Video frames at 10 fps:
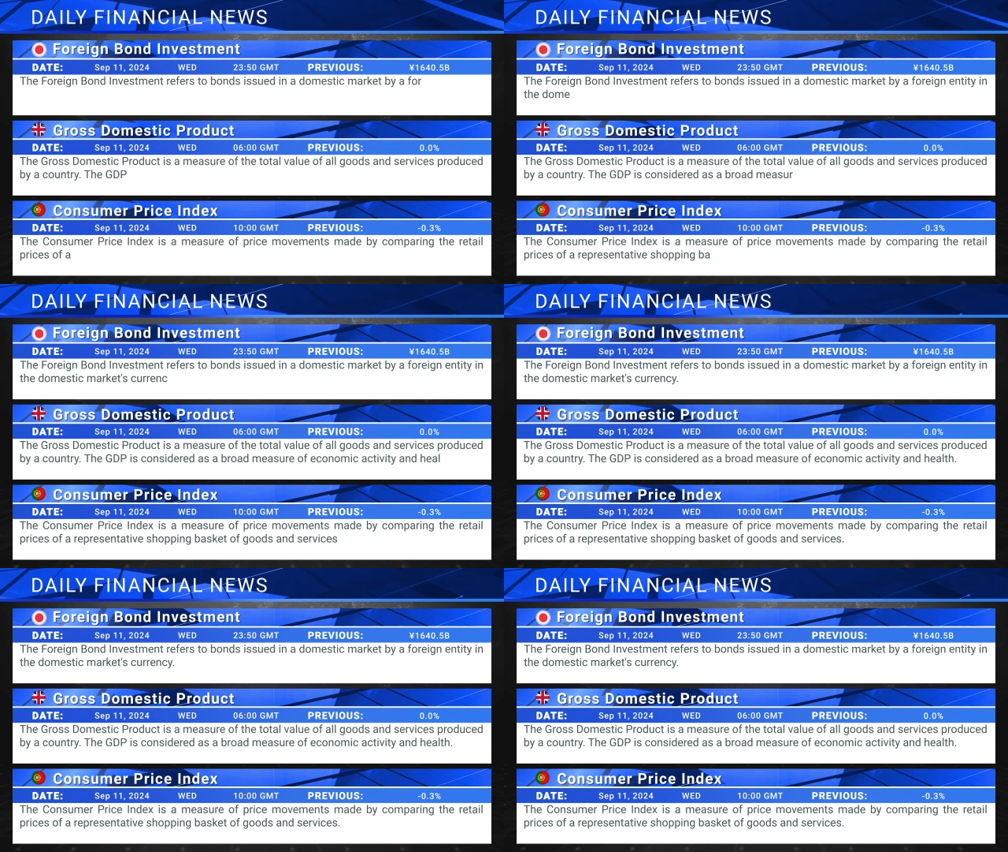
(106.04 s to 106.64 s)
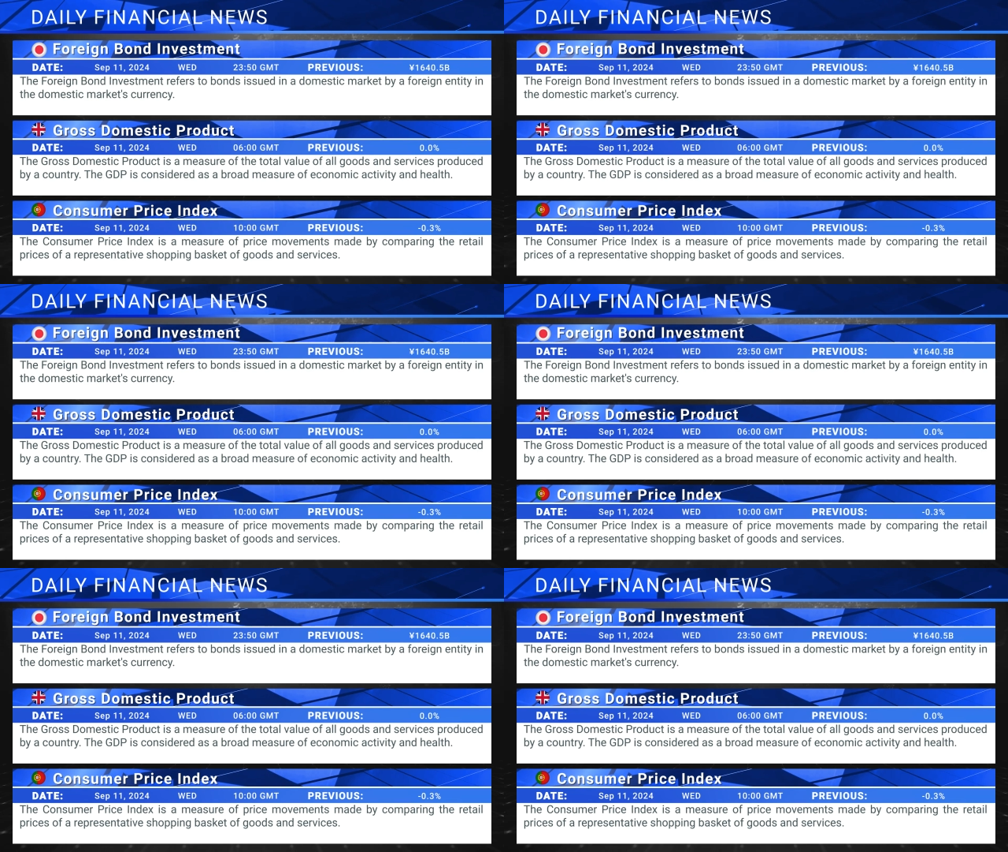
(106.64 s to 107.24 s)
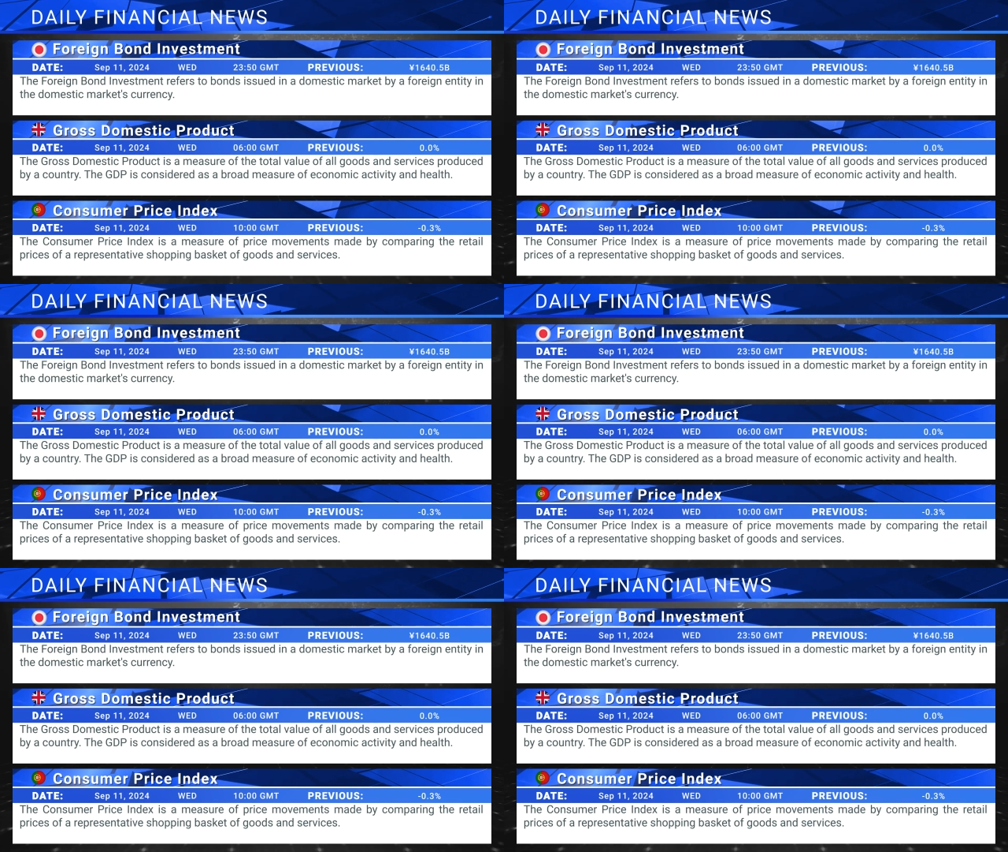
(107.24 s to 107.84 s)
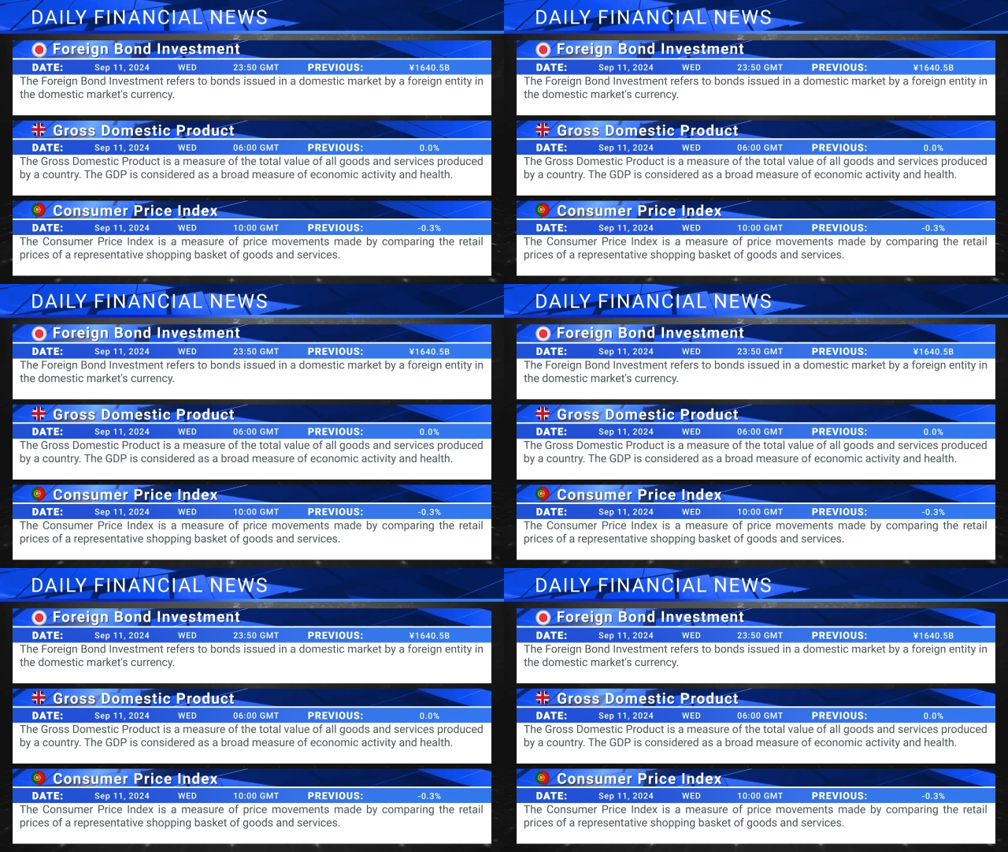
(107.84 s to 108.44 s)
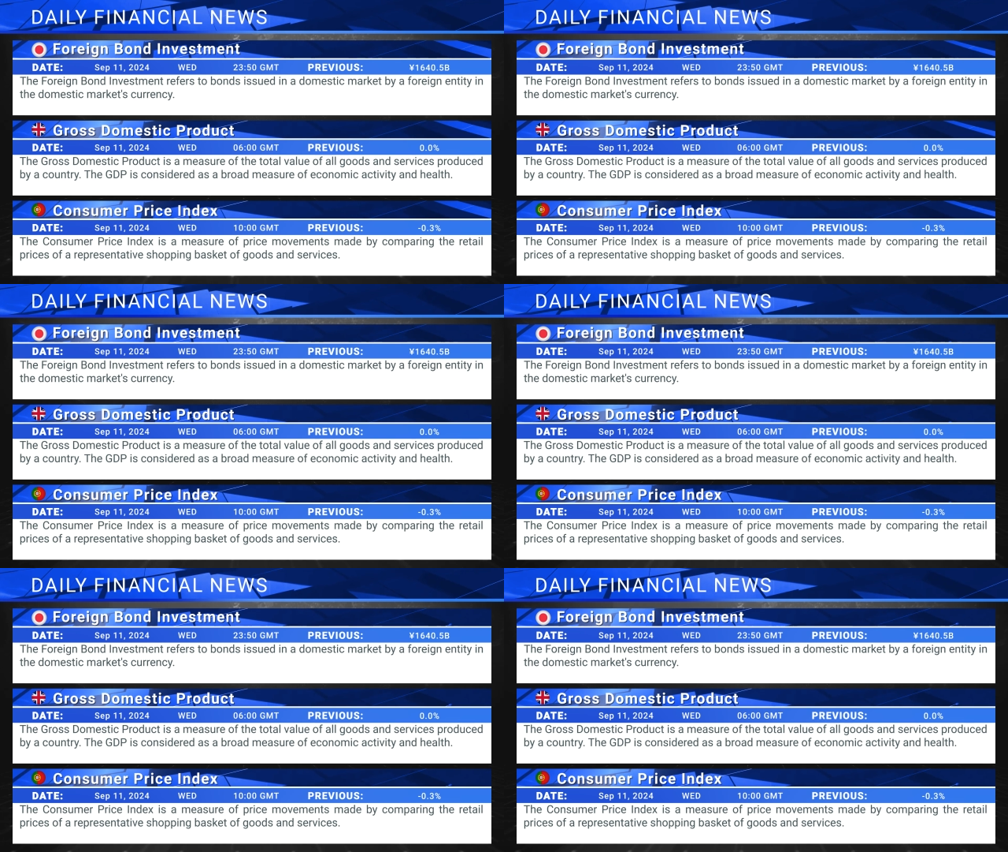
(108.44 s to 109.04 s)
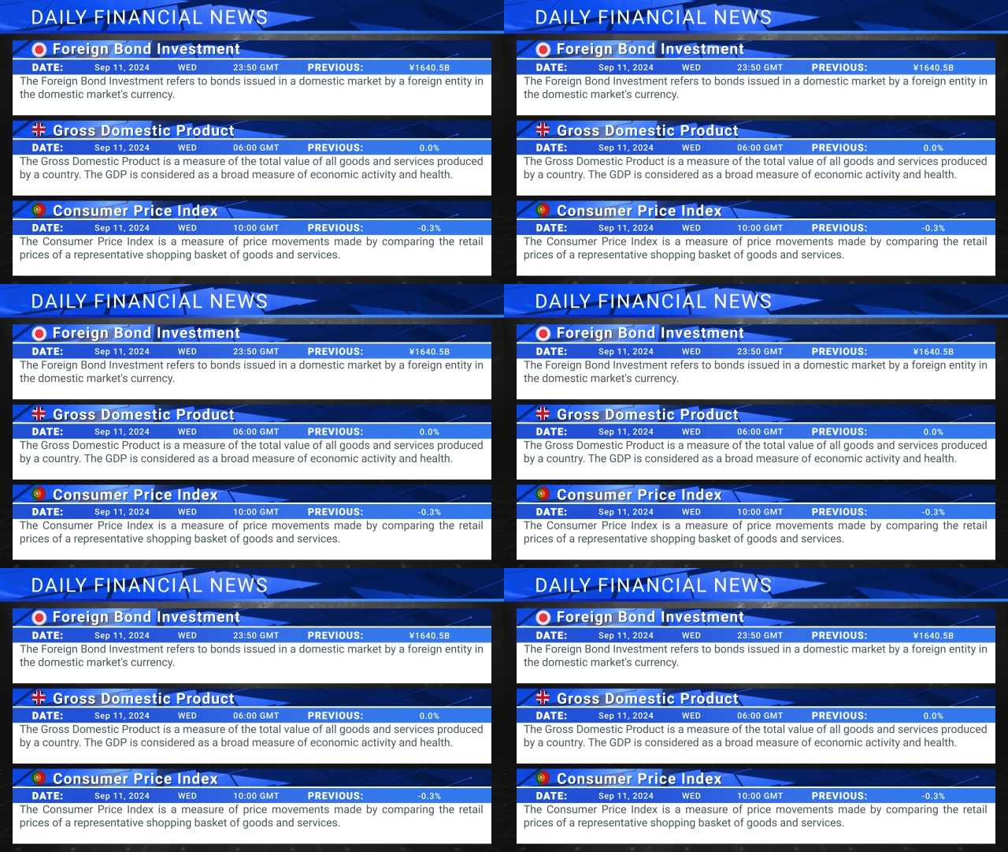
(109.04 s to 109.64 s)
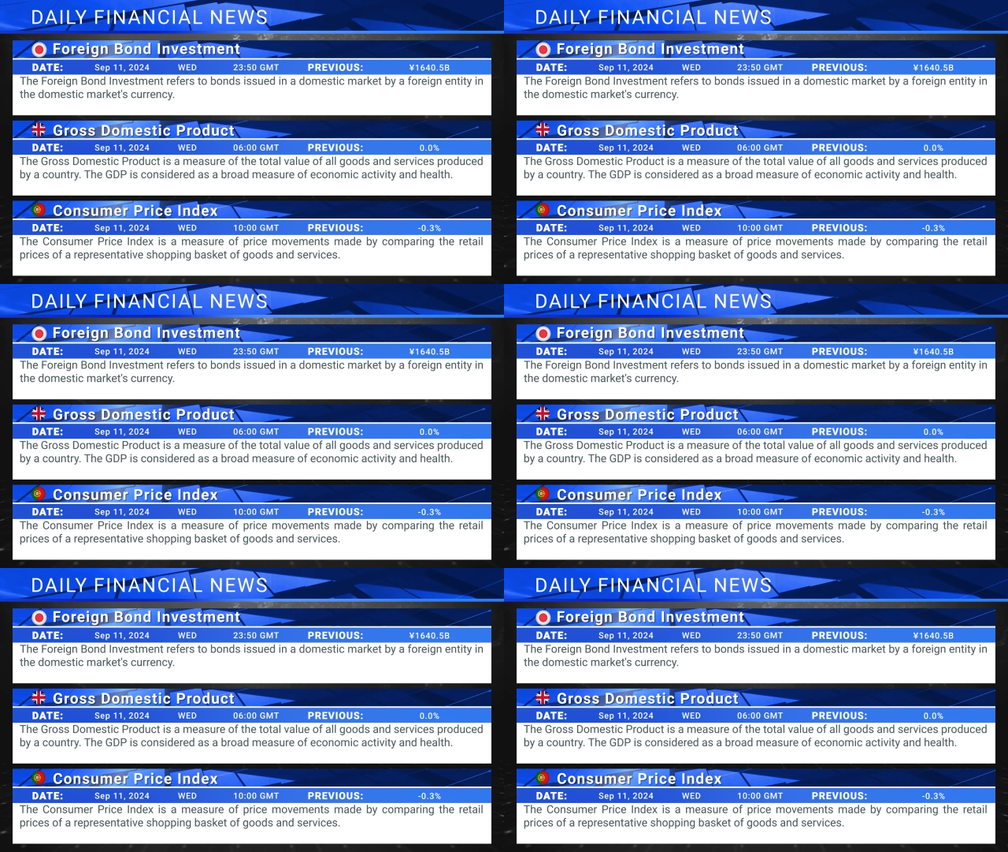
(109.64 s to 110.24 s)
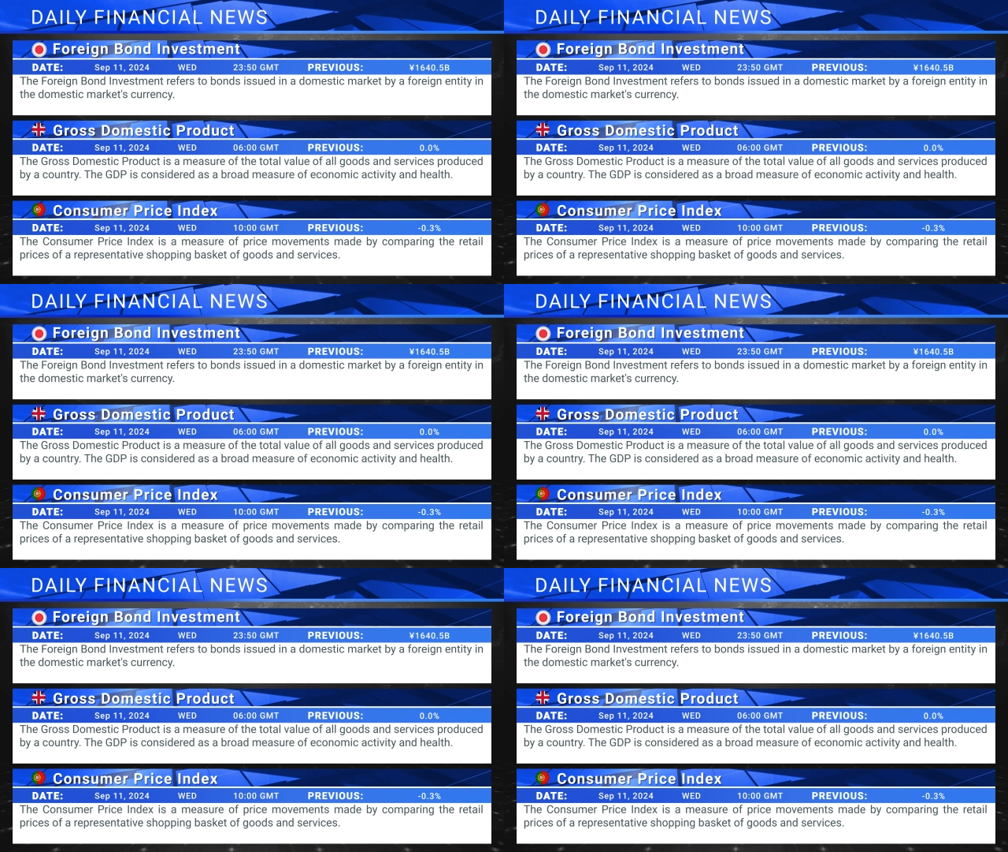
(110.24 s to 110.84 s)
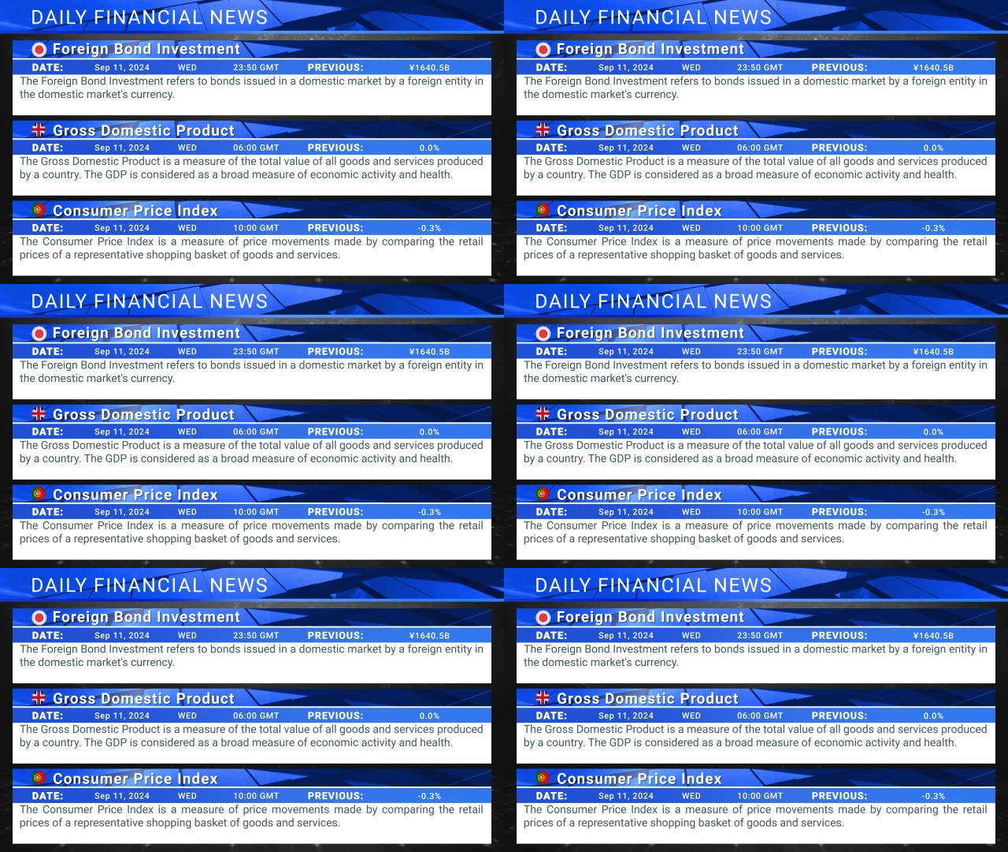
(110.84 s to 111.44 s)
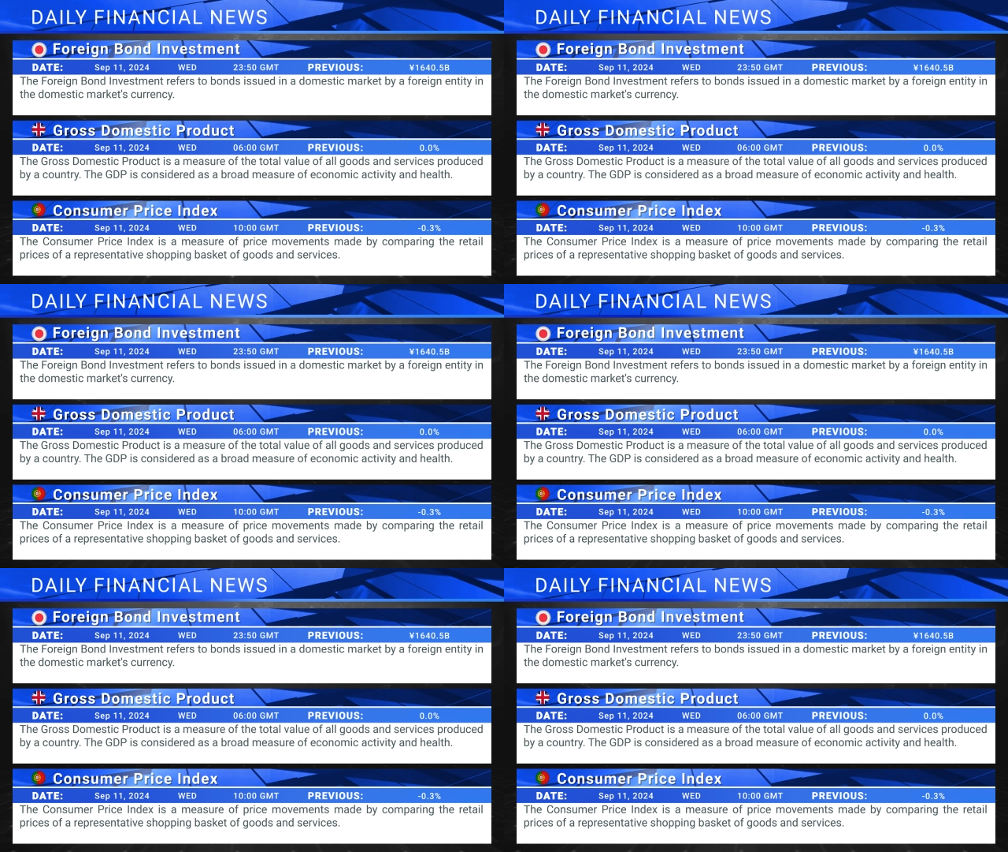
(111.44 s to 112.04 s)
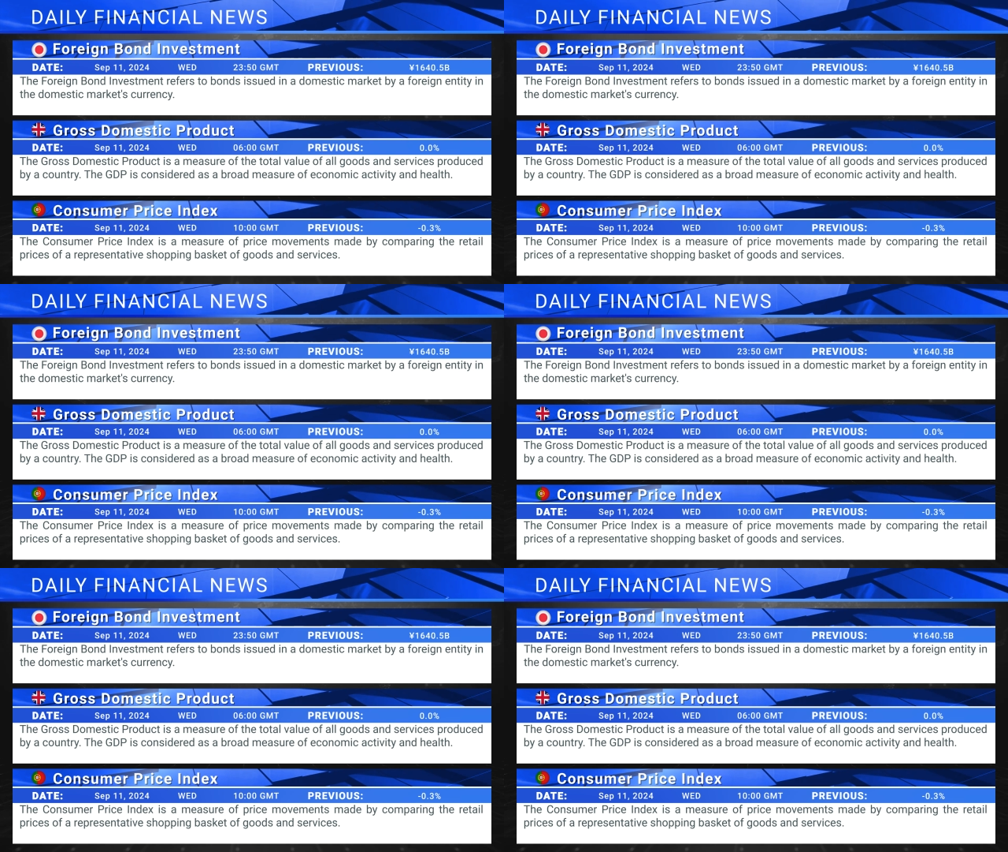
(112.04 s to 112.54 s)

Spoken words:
Nobody's mouth can be seen.